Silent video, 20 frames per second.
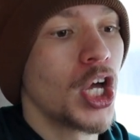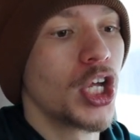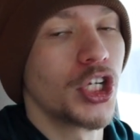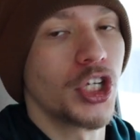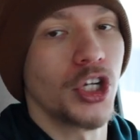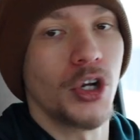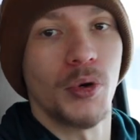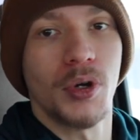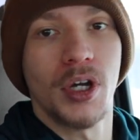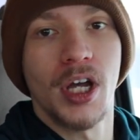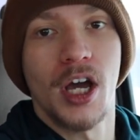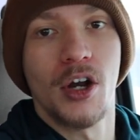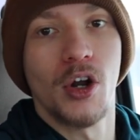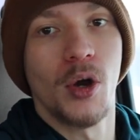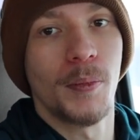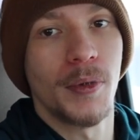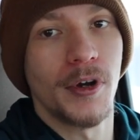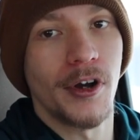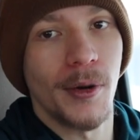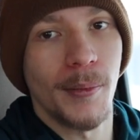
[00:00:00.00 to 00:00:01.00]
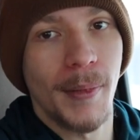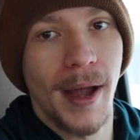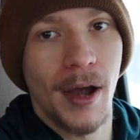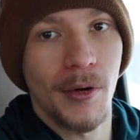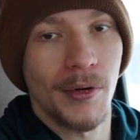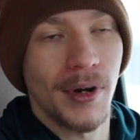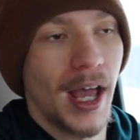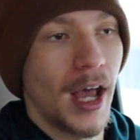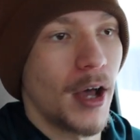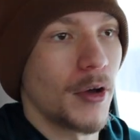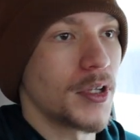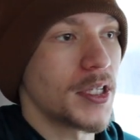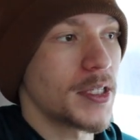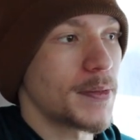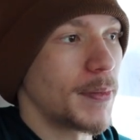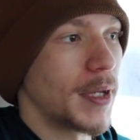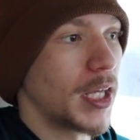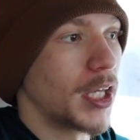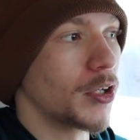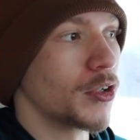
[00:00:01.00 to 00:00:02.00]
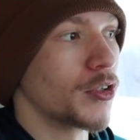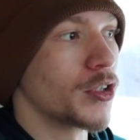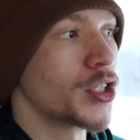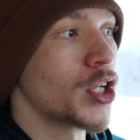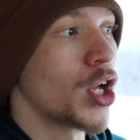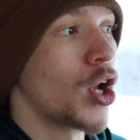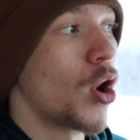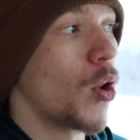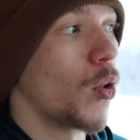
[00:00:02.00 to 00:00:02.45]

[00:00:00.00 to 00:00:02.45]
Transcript: to you know cut open your mountain house meals,